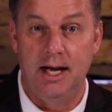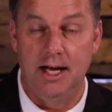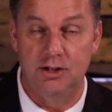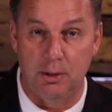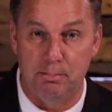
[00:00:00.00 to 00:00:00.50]

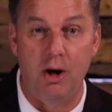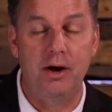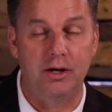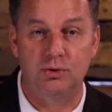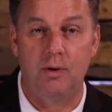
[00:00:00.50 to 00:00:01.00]
It's
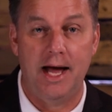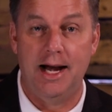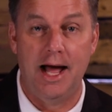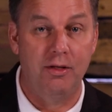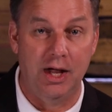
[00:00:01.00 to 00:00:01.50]
upon us right
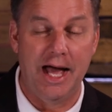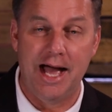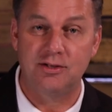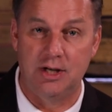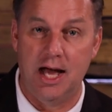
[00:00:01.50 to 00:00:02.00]
now, the
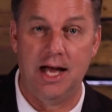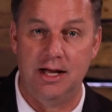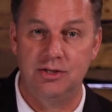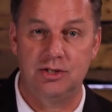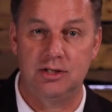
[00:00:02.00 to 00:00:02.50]
last
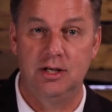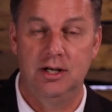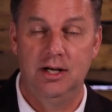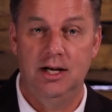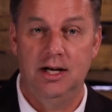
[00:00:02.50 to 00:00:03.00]
days,
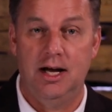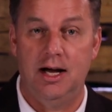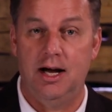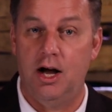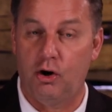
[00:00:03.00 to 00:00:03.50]

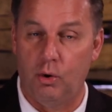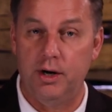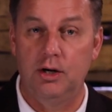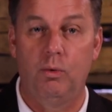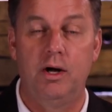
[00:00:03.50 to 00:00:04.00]

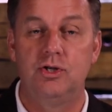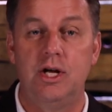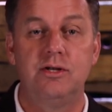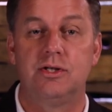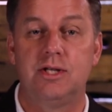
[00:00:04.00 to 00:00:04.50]
according to what
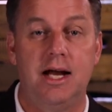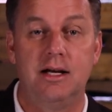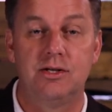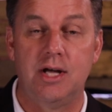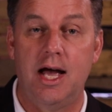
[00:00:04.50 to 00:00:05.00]
Jesus had
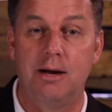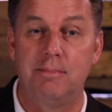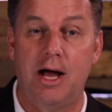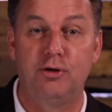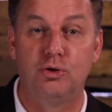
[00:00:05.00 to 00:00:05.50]
to say in
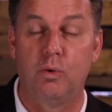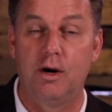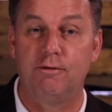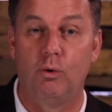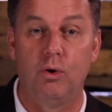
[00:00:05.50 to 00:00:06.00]
Matthew
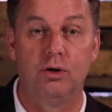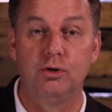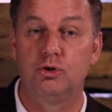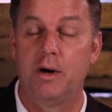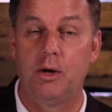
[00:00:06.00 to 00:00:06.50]
24,
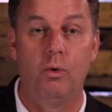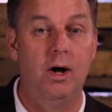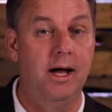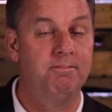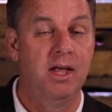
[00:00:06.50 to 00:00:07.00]
Luke
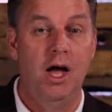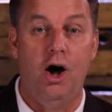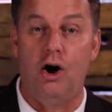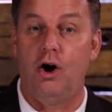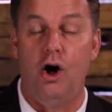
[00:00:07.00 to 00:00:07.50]
21,
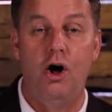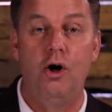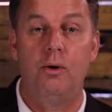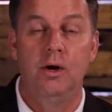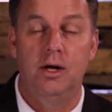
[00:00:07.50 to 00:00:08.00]
are
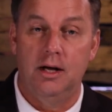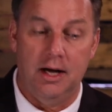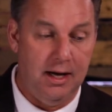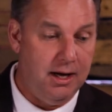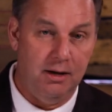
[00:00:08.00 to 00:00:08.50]
all
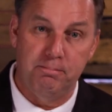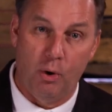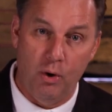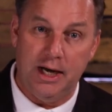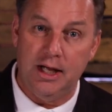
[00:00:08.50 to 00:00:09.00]

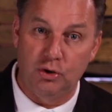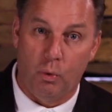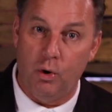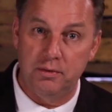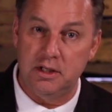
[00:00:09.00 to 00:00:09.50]
pointing
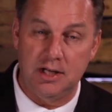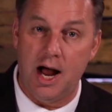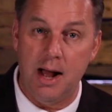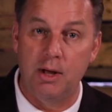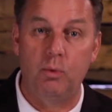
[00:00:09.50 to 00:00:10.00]
toward the
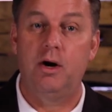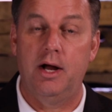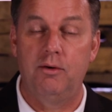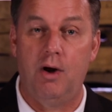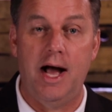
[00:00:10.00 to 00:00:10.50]
time that we're
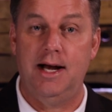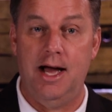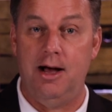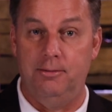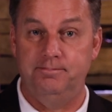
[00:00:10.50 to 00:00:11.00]
in right
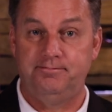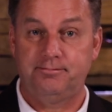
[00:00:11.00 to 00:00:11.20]
now.